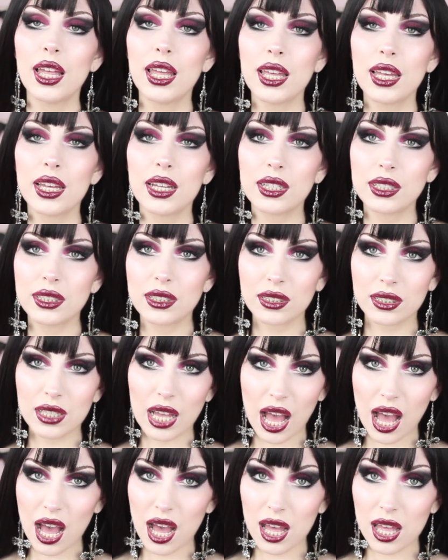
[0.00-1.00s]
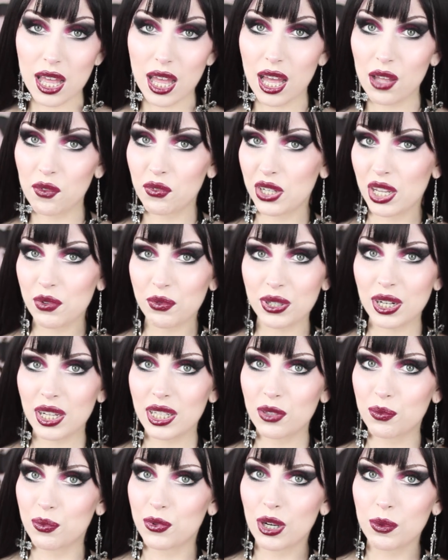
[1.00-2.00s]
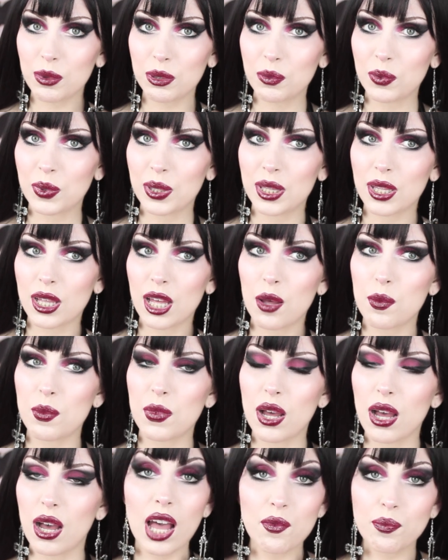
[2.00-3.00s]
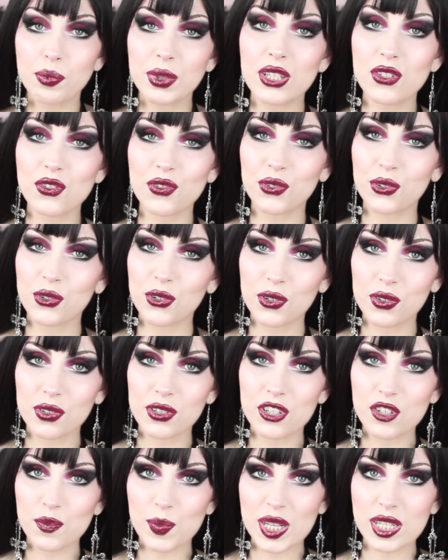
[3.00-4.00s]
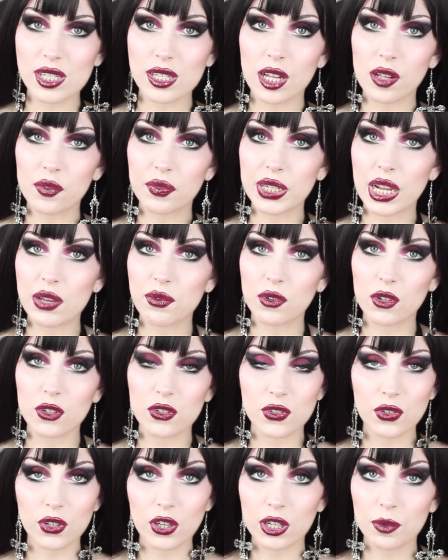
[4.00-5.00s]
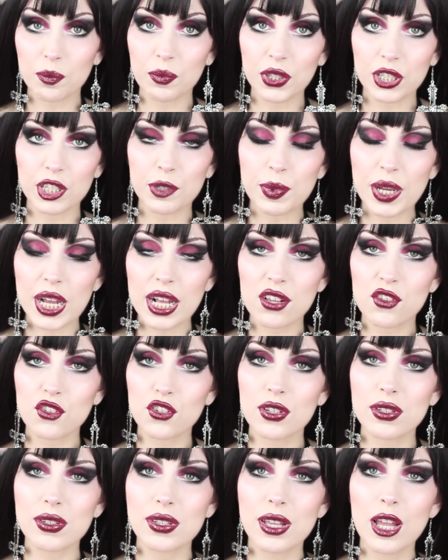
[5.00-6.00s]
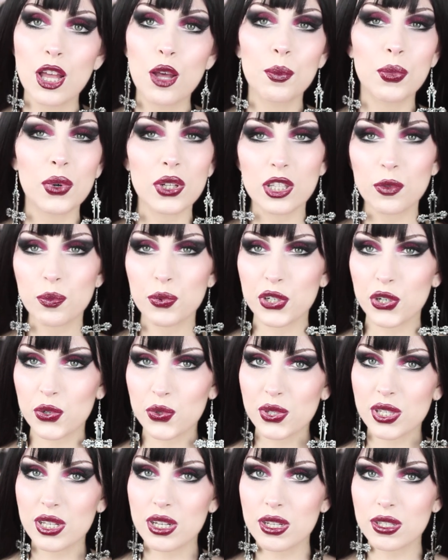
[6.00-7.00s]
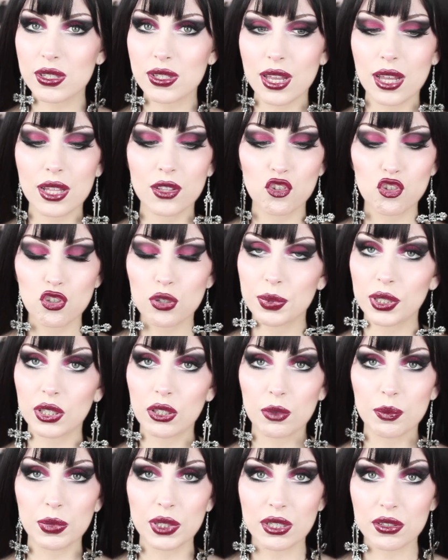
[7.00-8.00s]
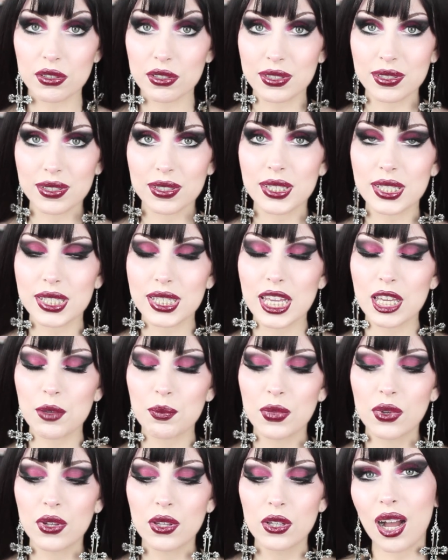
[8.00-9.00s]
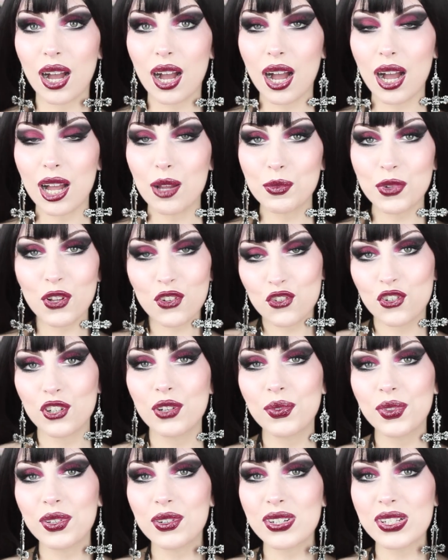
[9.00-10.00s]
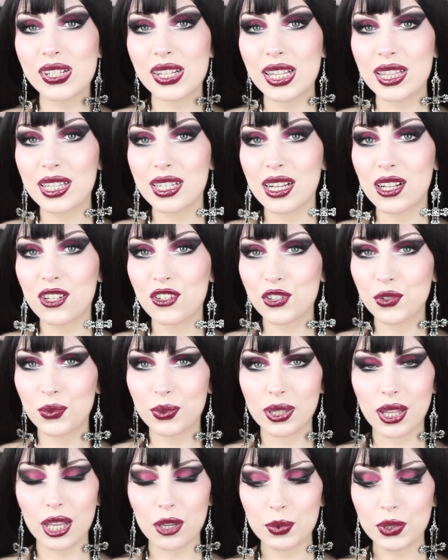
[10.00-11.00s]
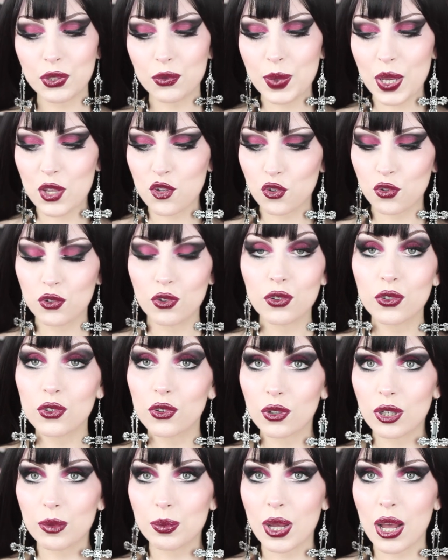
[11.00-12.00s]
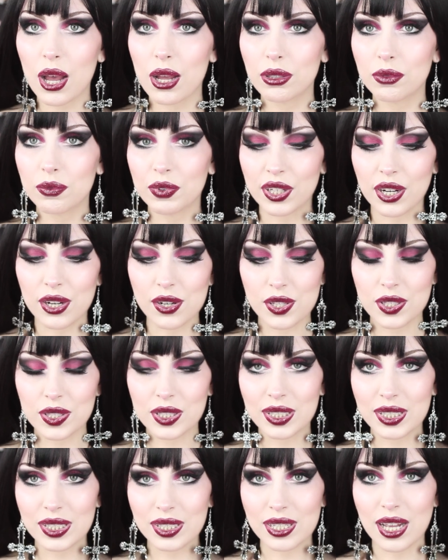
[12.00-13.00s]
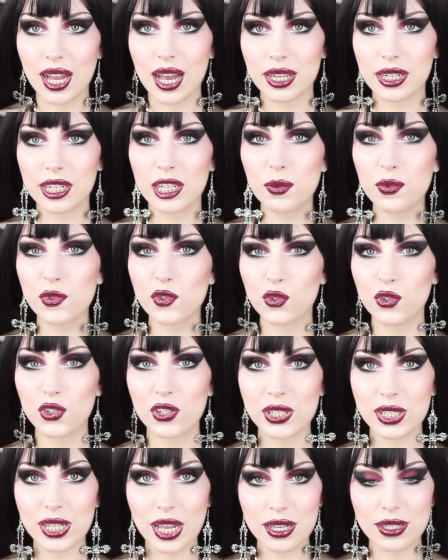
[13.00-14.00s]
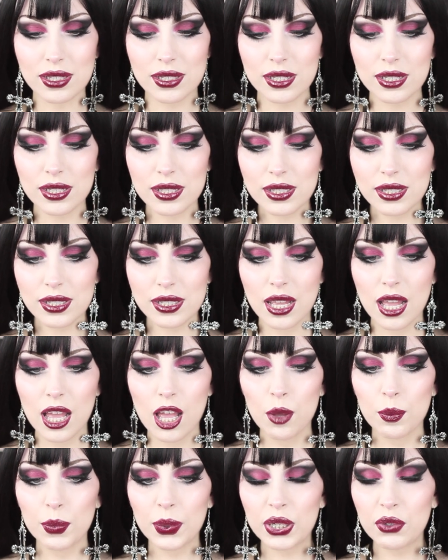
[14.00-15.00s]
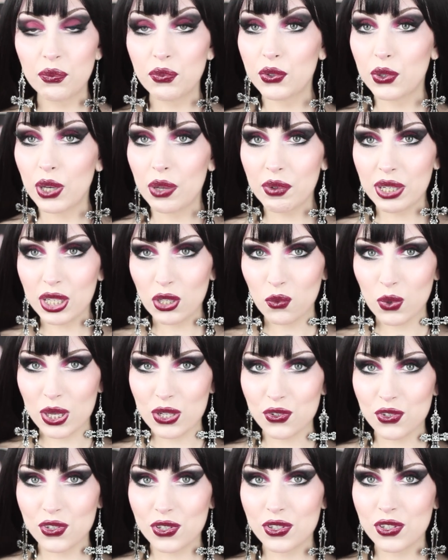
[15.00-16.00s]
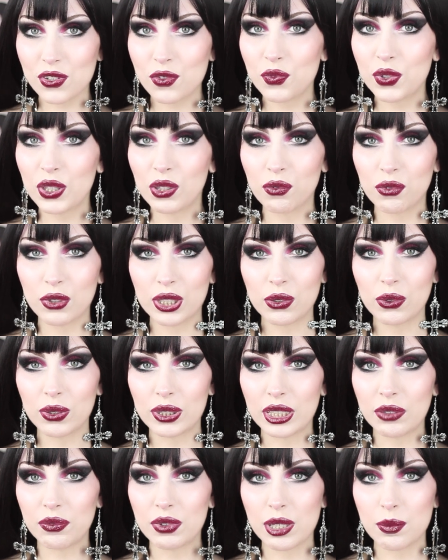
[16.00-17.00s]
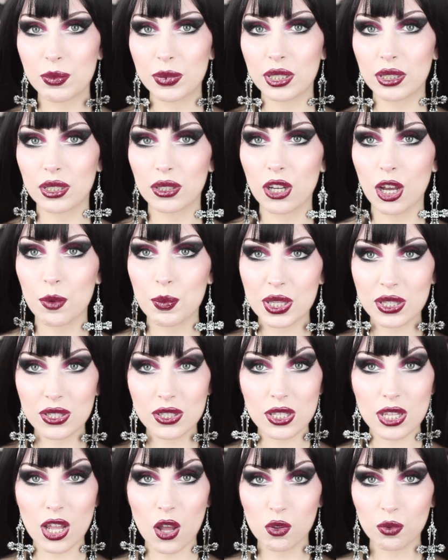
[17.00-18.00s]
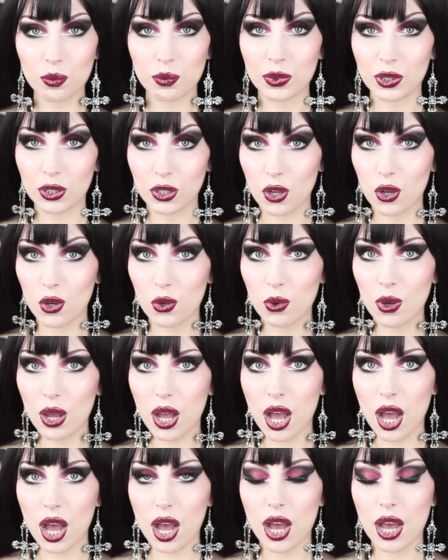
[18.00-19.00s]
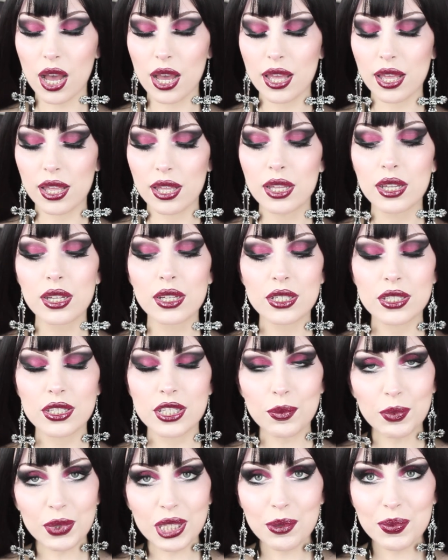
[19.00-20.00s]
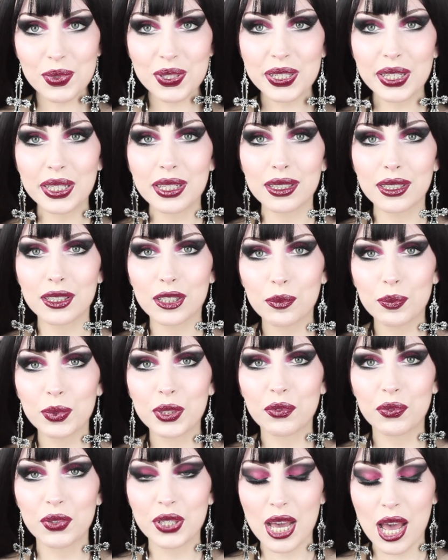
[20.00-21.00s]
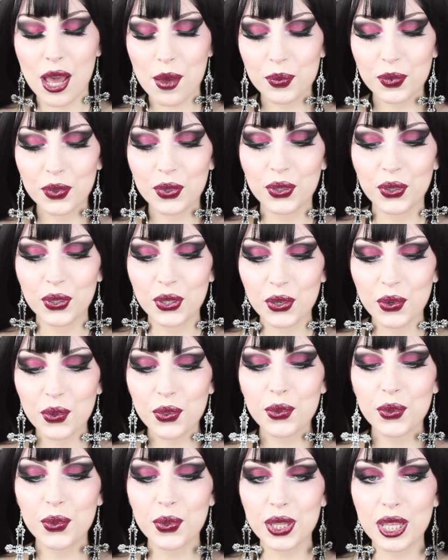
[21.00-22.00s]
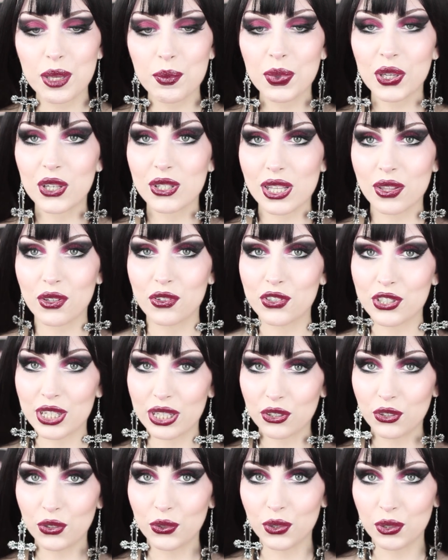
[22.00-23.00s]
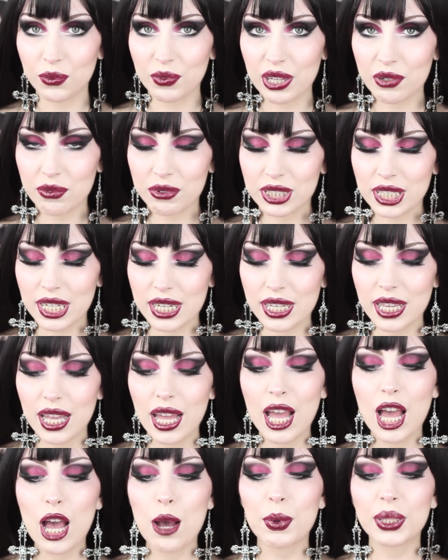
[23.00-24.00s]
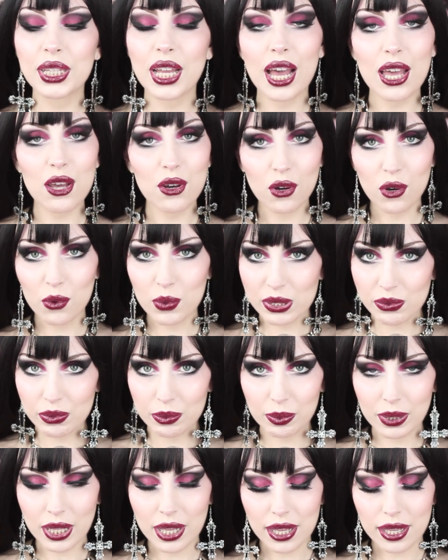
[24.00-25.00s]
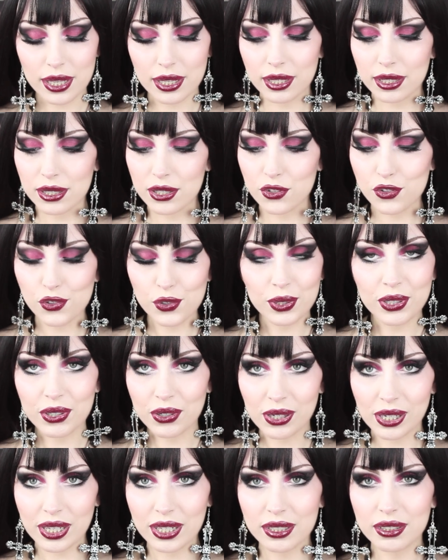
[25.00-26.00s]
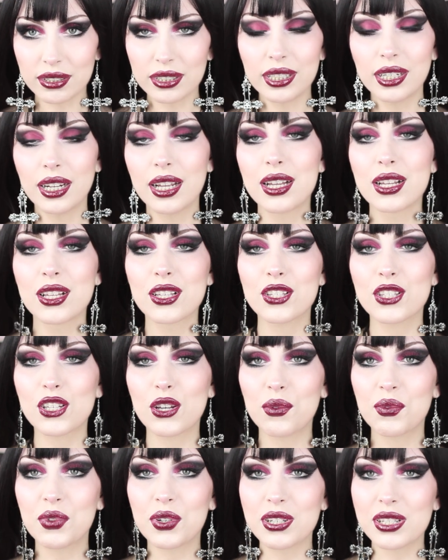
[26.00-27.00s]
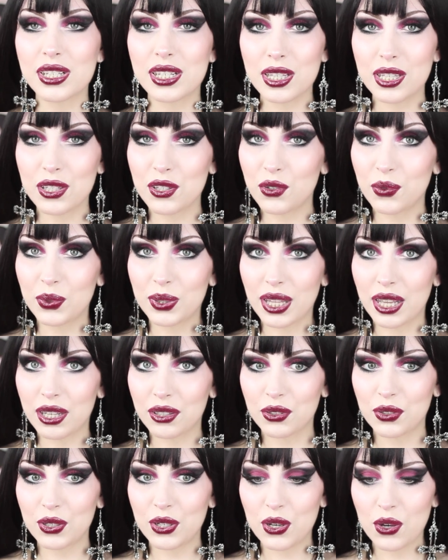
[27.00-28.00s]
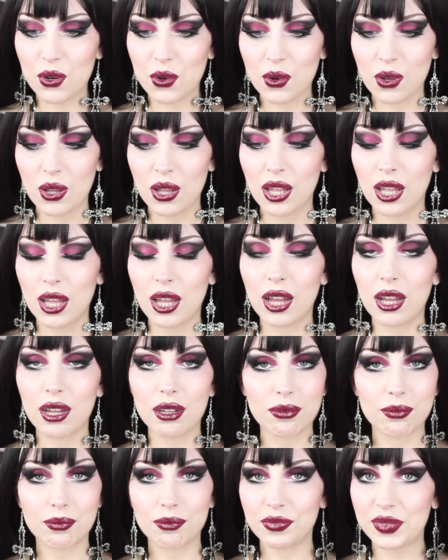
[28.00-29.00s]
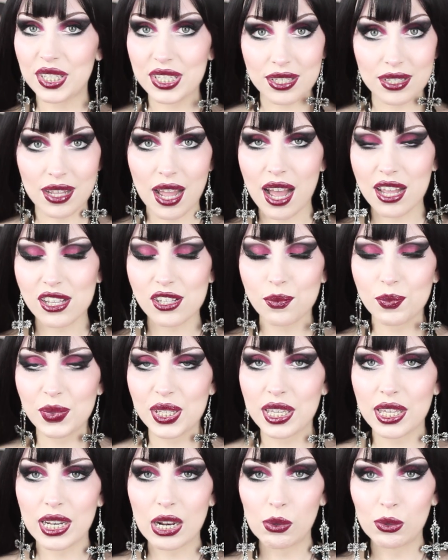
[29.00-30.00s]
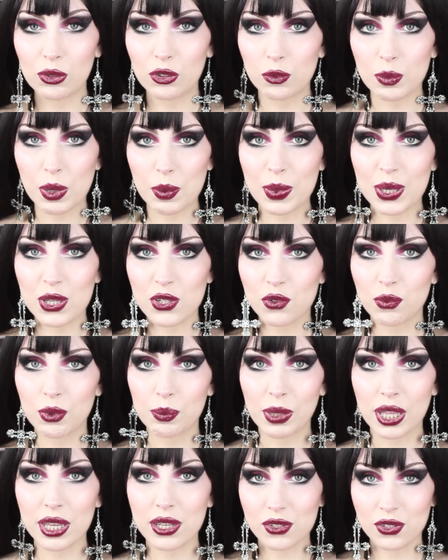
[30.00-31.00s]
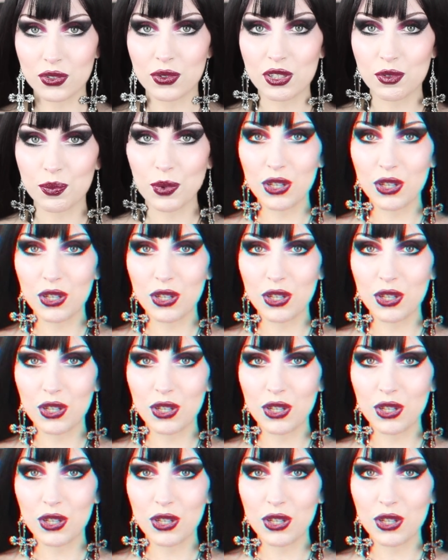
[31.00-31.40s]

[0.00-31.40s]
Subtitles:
And I have never had a problem with them. I've placed orders myself and I've also gotten PR packages, but the process and the shipping company are just the same. I'm not sure if there's anything else you would like me to mention or talk about regarding these items or sizes, but if you have any questions, feel free to leave them in the comments down below. I sometimes take a little bit of time to go through them because I don't check YouTube every day, but I always reply sooner or later. So if there's anything you would like to know, just ask me and I will do my best to reply as soon as